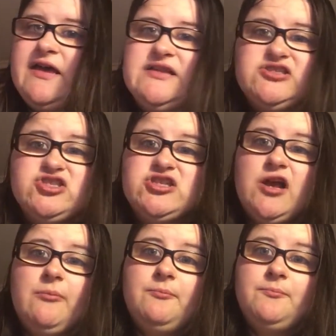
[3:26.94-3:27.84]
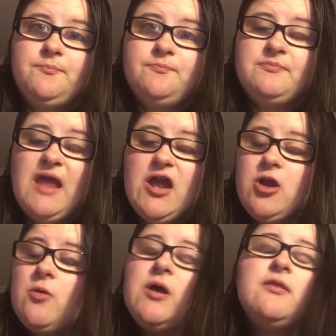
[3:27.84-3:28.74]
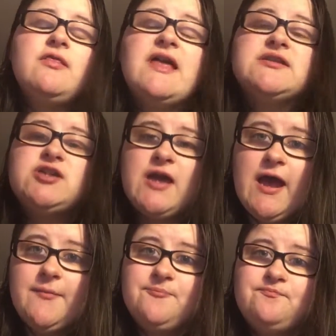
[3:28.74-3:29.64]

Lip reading: it's just done. And you know what? That's okay.